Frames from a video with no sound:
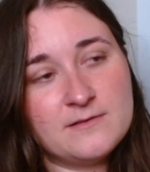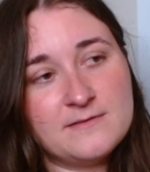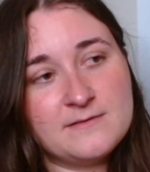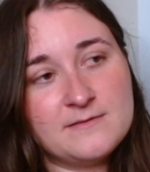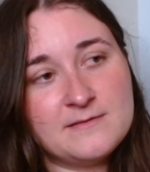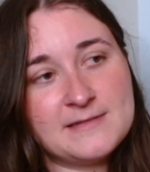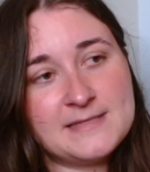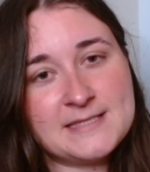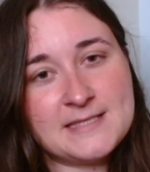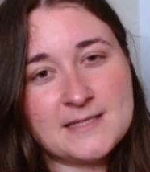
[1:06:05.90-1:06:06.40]

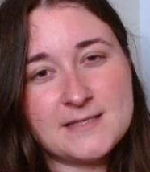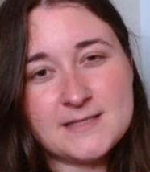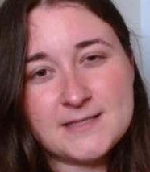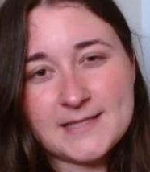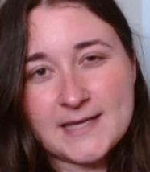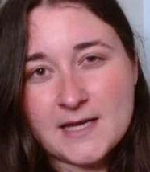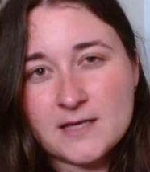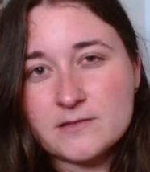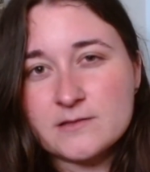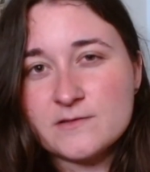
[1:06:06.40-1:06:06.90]
sit
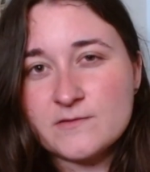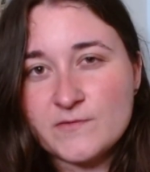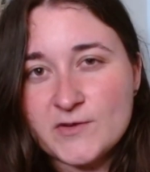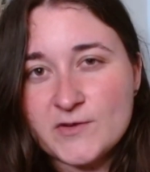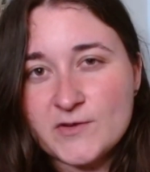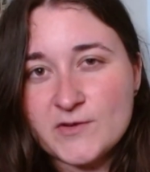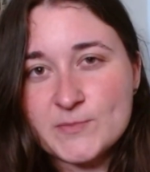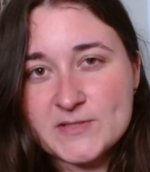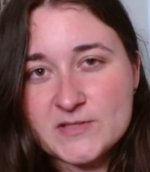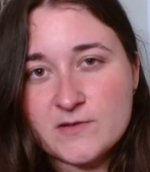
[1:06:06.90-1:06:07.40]
down and
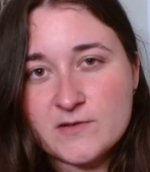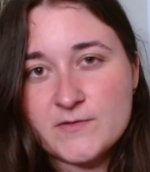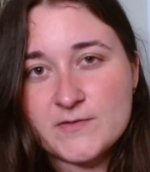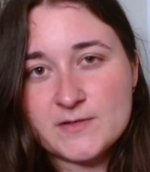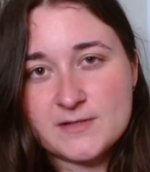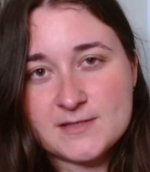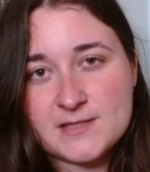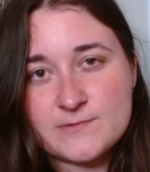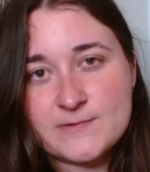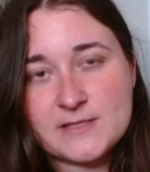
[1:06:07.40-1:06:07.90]
film as often
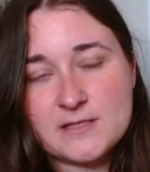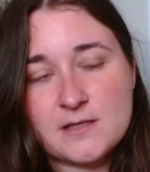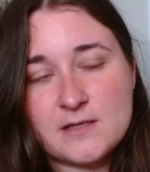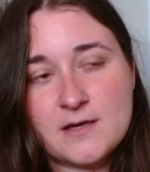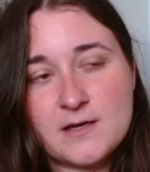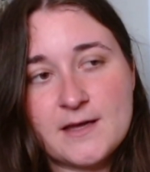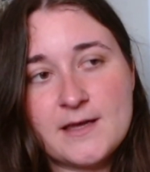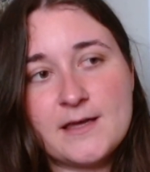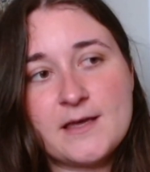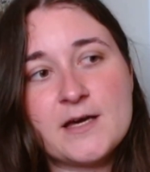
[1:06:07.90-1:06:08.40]
as I would
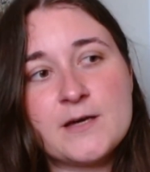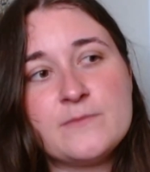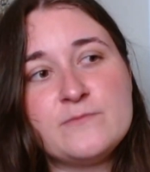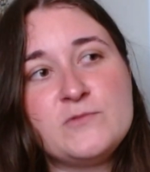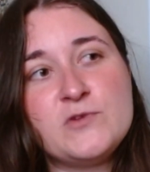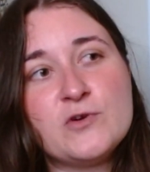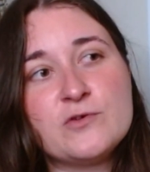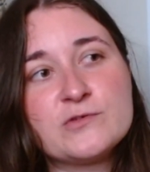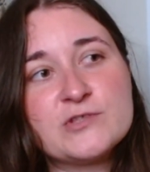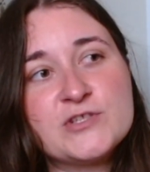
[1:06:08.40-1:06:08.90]
like, I'm
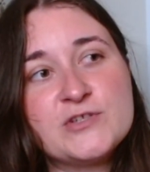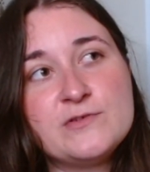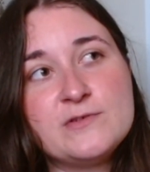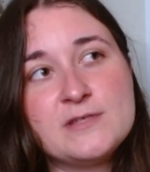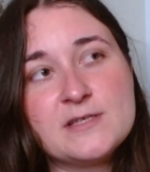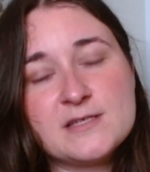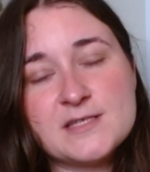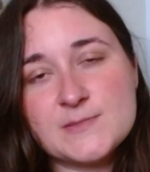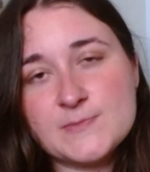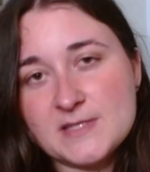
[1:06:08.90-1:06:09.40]
not
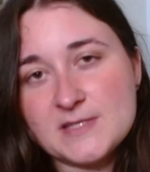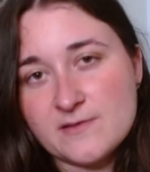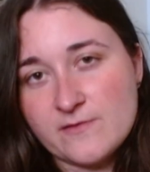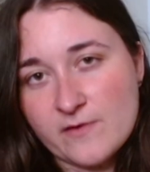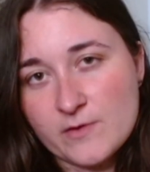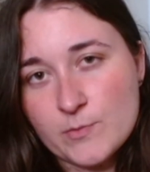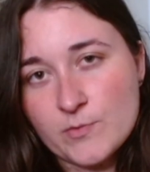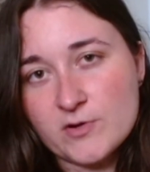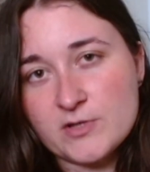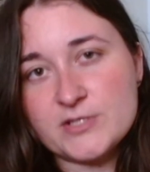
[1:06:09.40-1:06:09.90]
choosing a
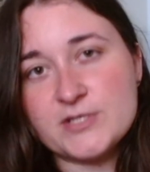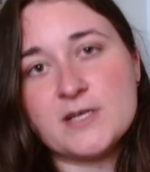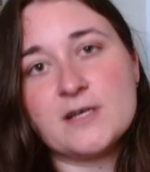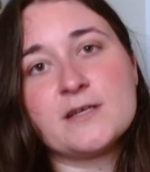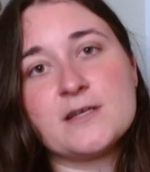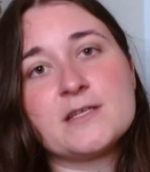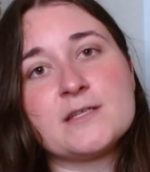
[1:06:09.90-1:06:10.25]
specific project.